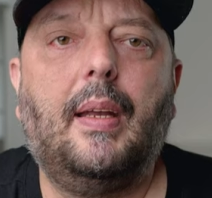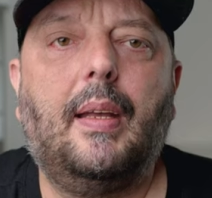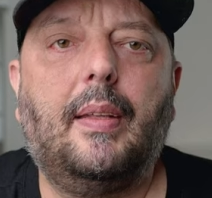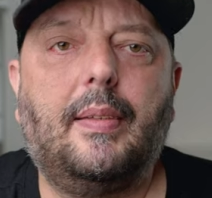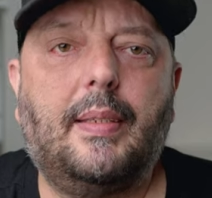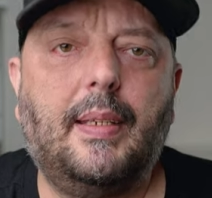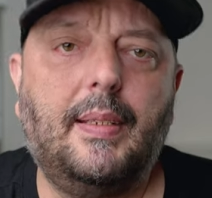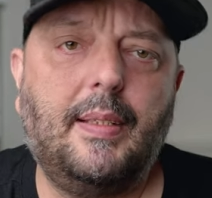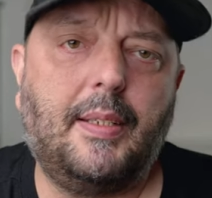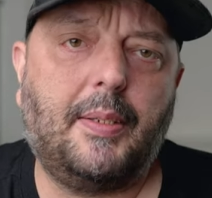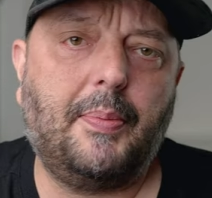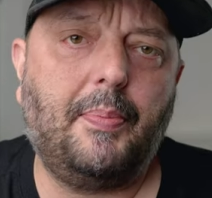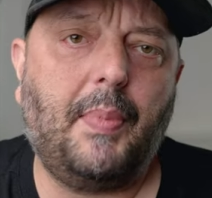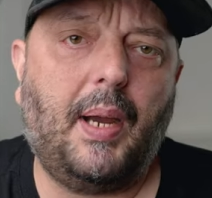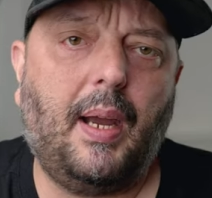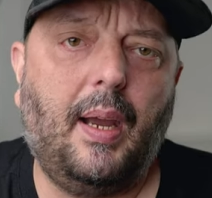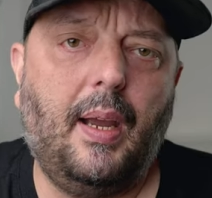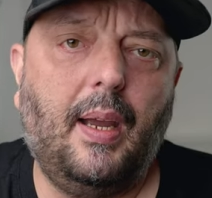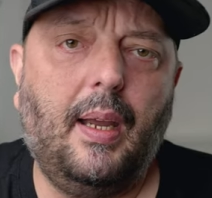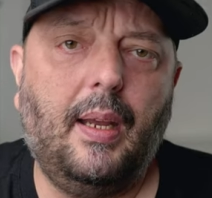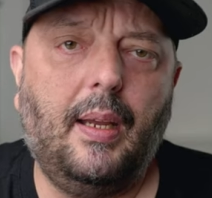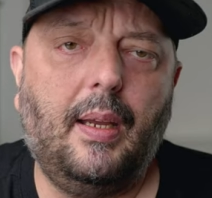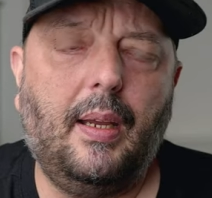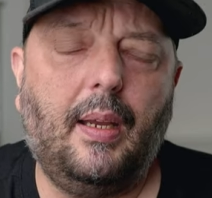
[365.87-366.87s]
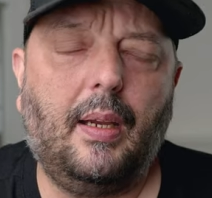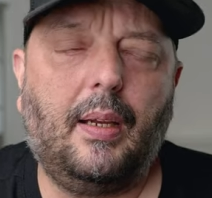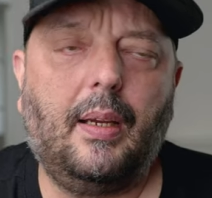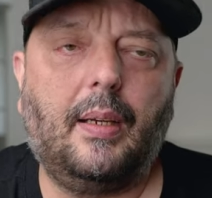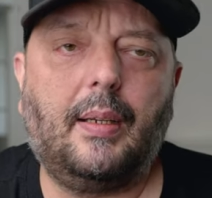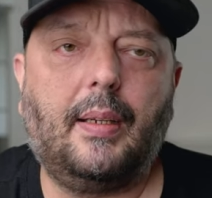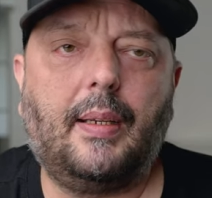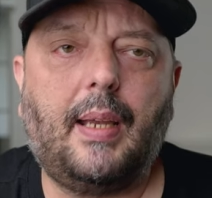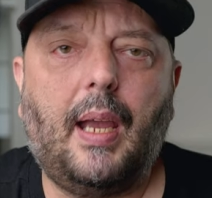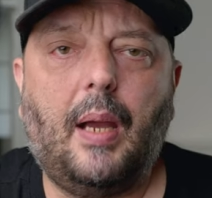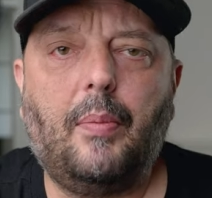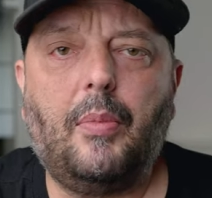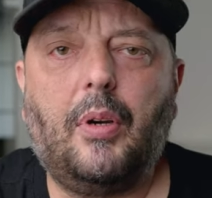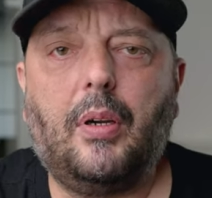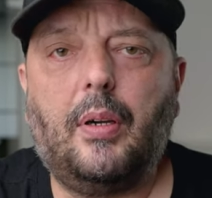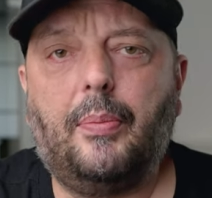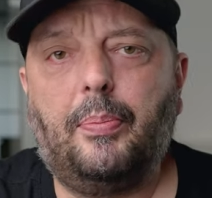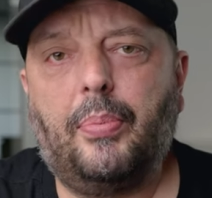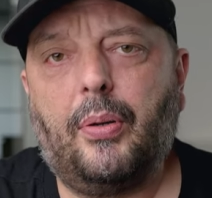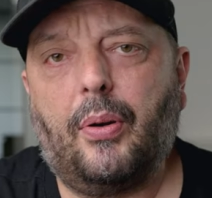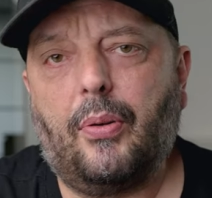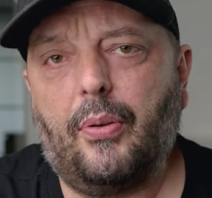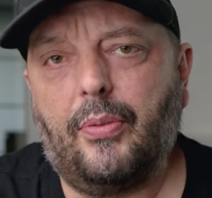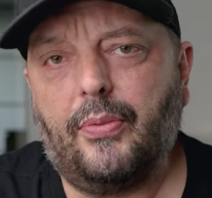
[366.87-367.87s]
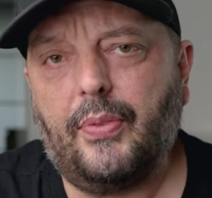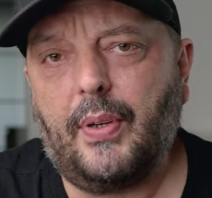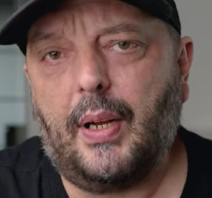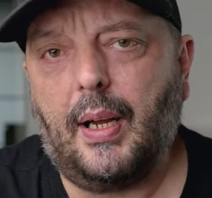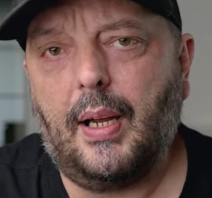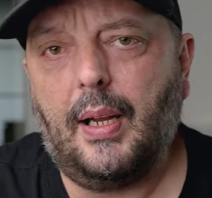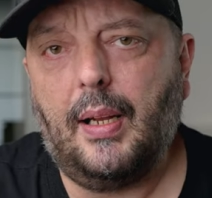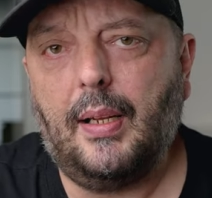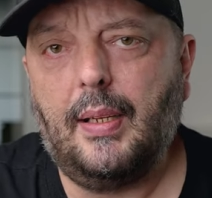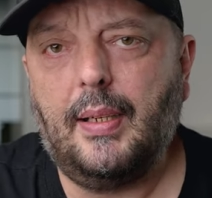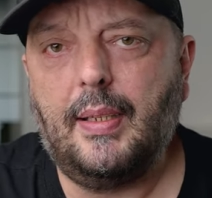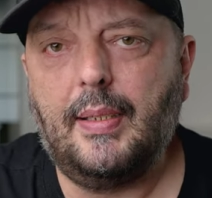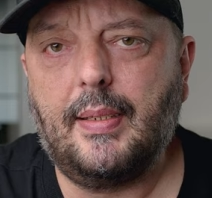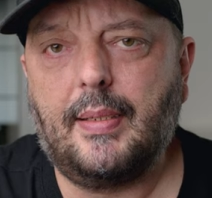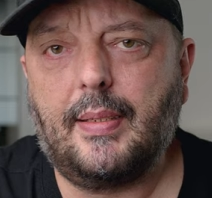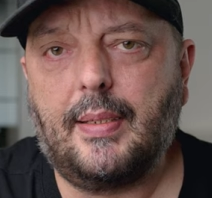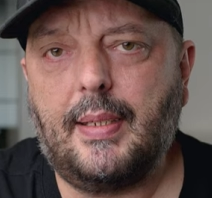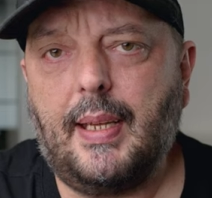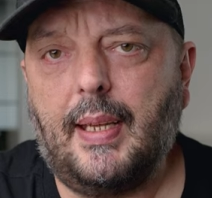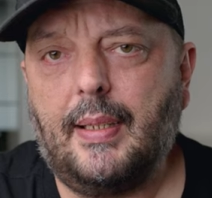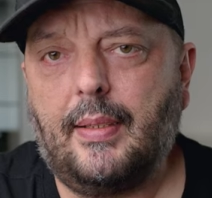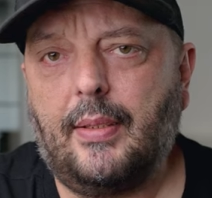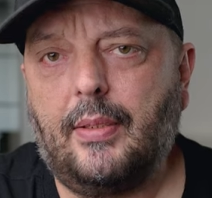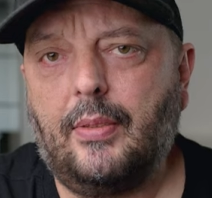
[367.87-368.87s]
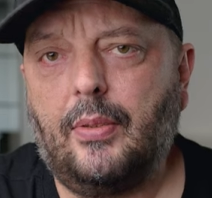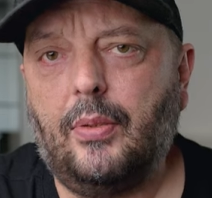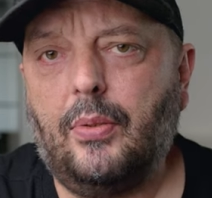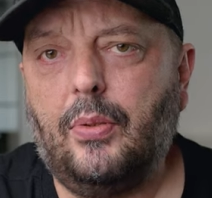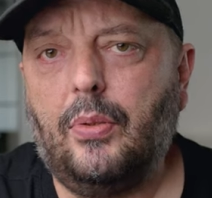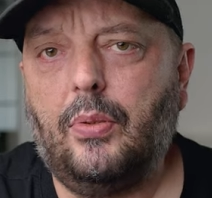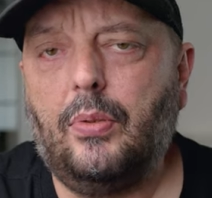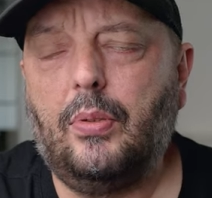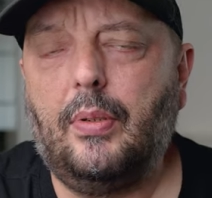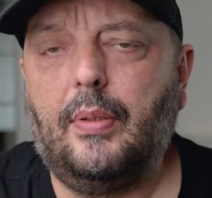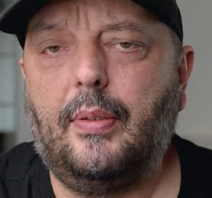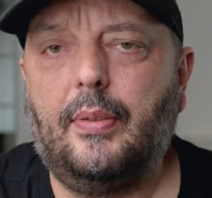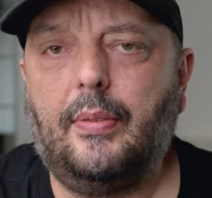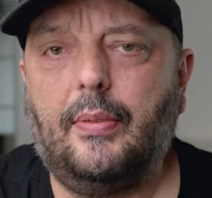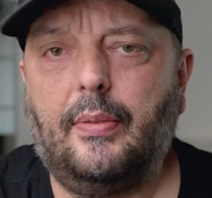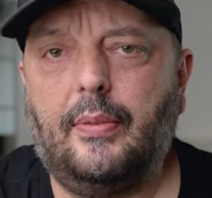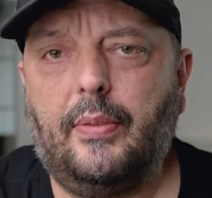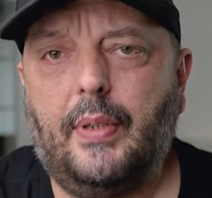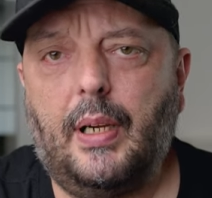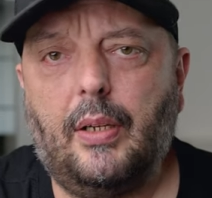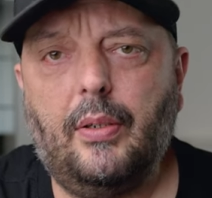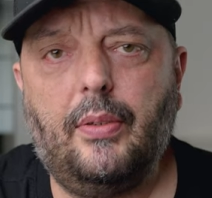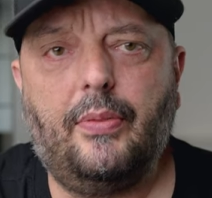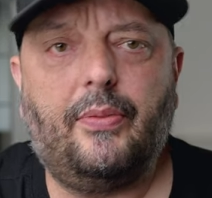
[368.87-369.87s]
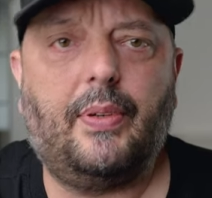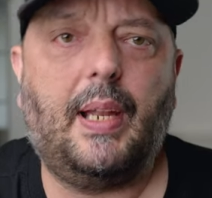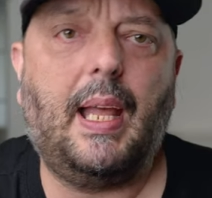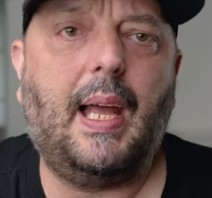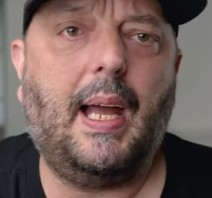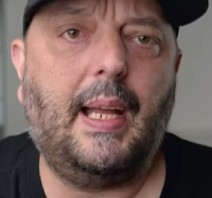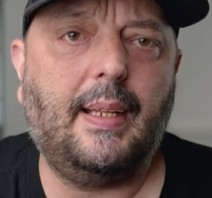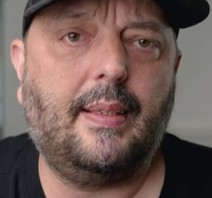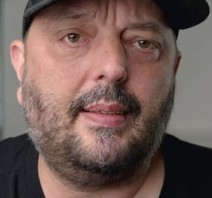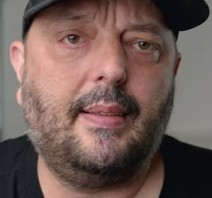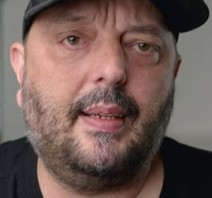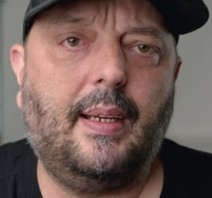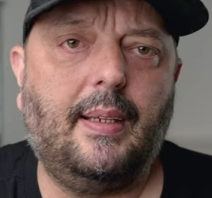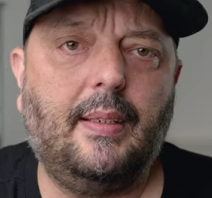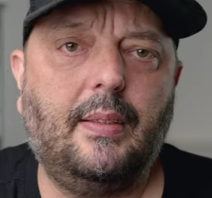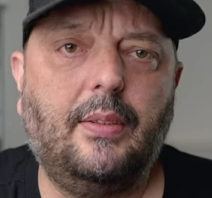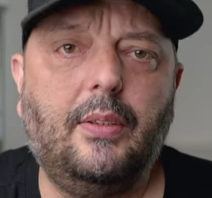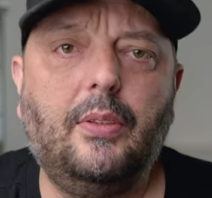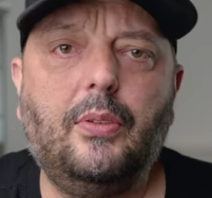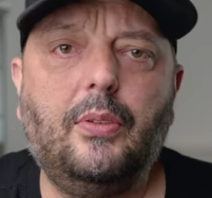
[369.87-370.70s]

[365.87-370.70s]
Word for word: Since my camera profile is set to very flat and